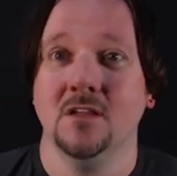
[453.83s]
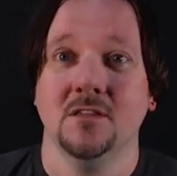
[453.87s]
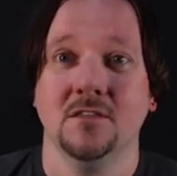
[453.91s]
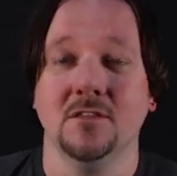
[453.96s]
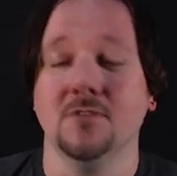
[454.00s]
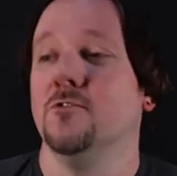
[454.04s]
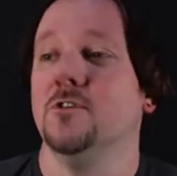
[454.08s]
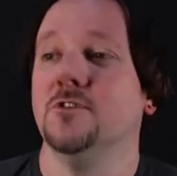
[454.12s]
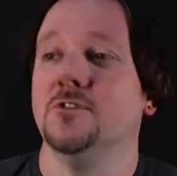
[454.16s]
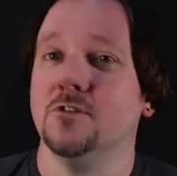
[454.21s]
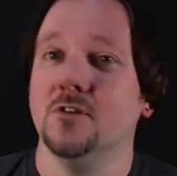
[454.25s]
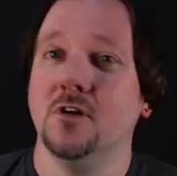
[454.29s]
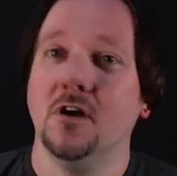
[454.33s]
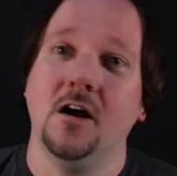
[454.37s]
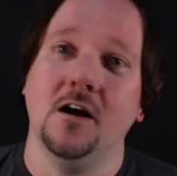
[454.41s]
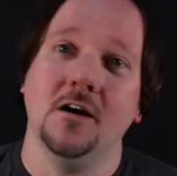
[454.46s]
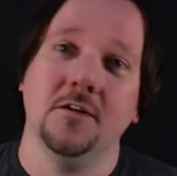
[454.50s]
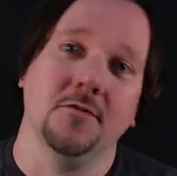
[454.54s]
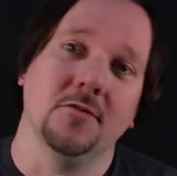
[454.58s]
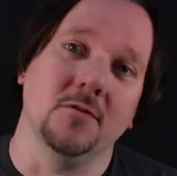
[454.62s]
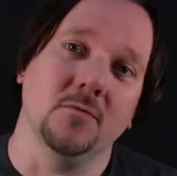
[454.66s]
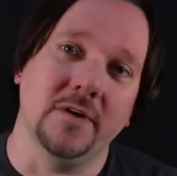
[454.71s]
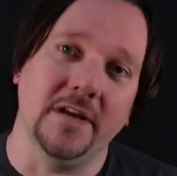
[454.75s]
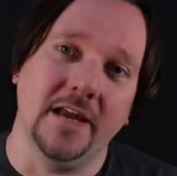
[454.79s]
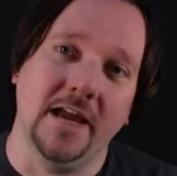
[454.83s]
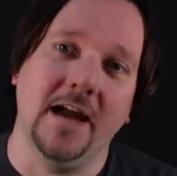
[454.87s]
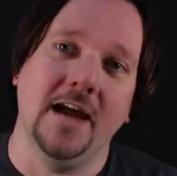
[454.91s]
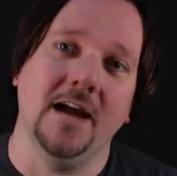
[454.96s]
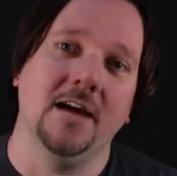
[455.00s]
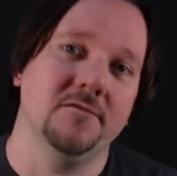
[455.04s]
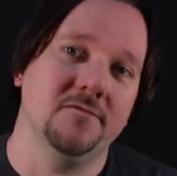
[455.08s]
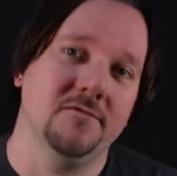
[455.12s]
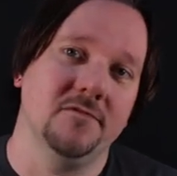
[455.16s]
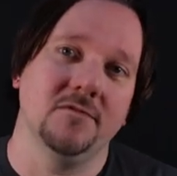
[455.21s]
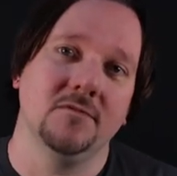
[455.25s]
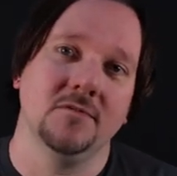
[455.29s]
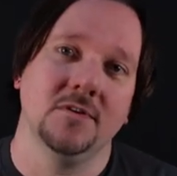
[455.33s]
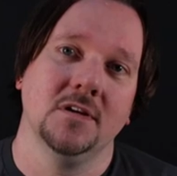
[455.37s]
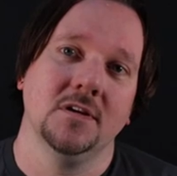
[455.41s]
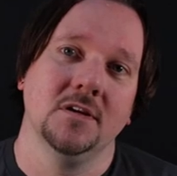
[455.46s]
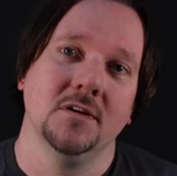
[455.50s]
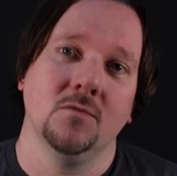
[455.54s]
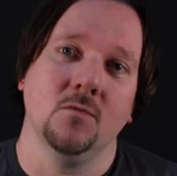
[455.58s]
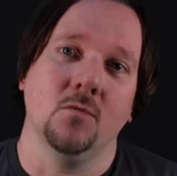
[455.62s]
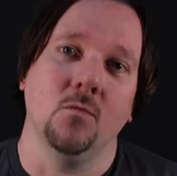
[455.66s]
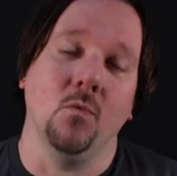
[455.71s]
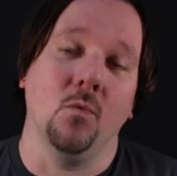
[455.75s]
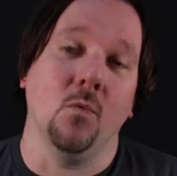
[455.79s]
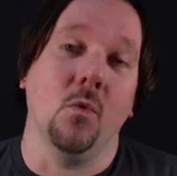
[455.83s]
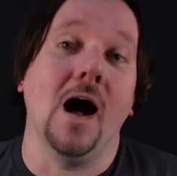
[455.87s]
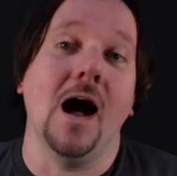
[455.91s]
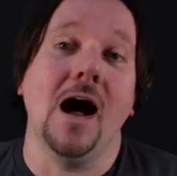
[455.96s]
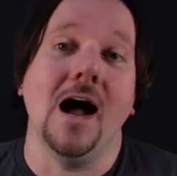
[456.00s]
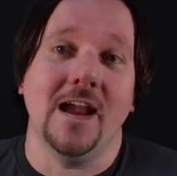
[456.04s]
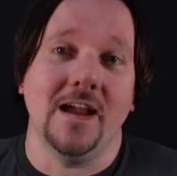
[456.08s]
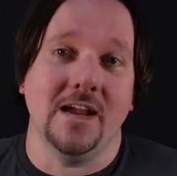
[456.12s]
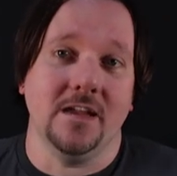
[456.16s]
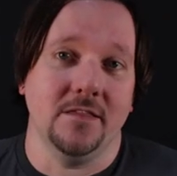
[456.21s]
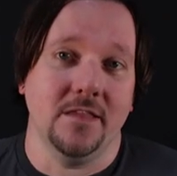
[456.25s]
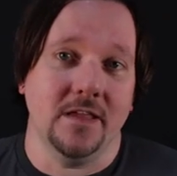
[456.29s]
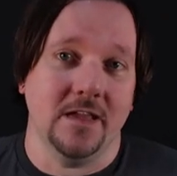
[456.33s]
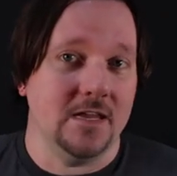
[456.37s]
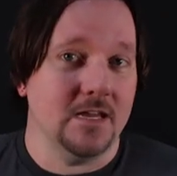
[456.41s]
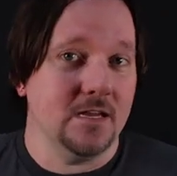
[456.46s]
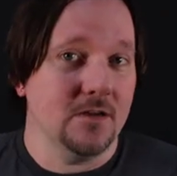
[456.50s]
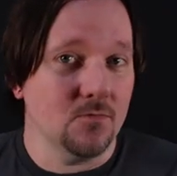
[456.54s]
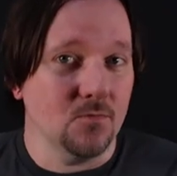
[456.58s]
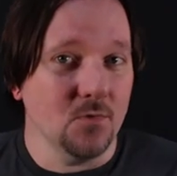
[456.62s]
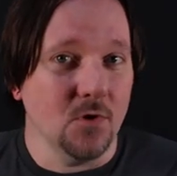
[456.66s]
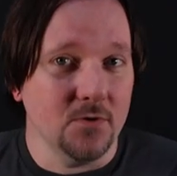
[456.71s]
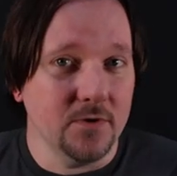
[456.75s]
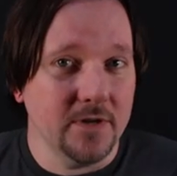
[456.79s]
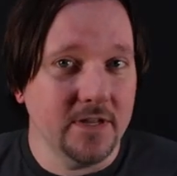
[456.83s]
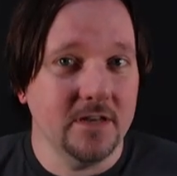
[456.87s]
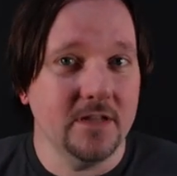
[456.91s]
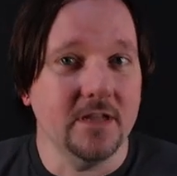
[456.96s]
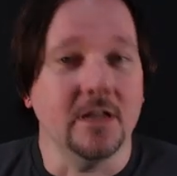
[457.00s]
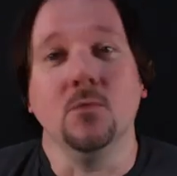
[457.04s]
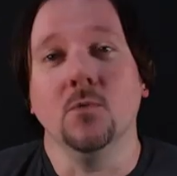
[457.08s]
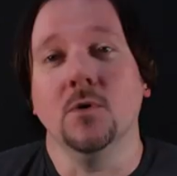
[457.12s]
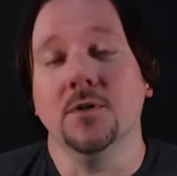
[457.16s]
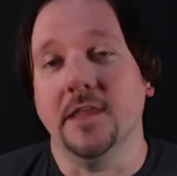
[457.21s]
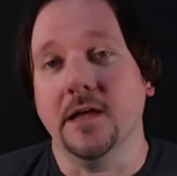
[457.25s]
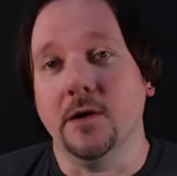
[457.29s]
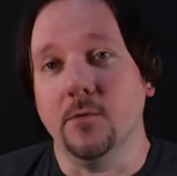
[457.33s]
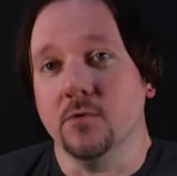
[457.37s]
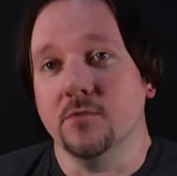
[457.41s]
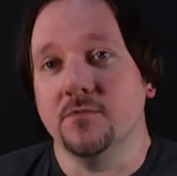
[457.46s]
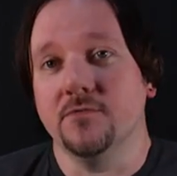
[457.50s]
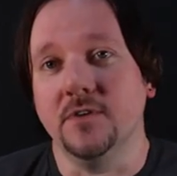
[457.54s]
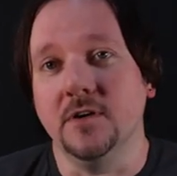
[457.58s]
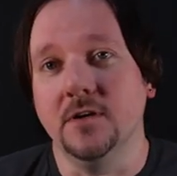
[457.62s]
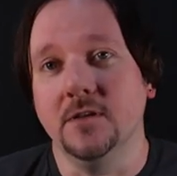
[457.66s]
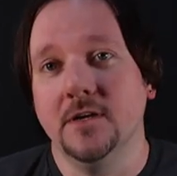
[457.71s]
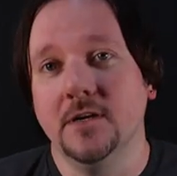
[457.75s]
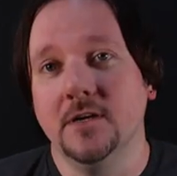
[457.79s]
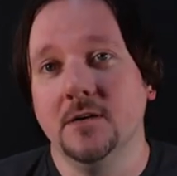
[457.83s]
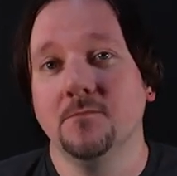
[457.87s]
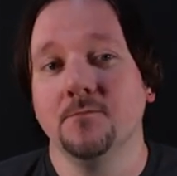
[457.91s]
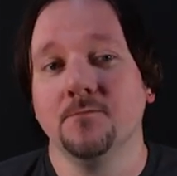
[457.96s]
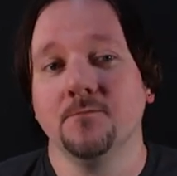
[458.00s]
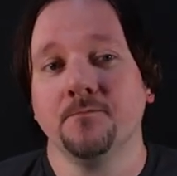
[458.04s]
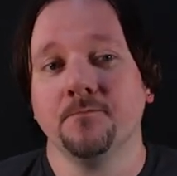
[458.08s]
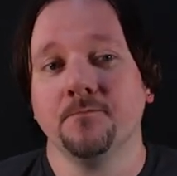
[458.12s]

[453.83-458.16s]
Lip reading: The original author would have why they wrote it and what they were feeling,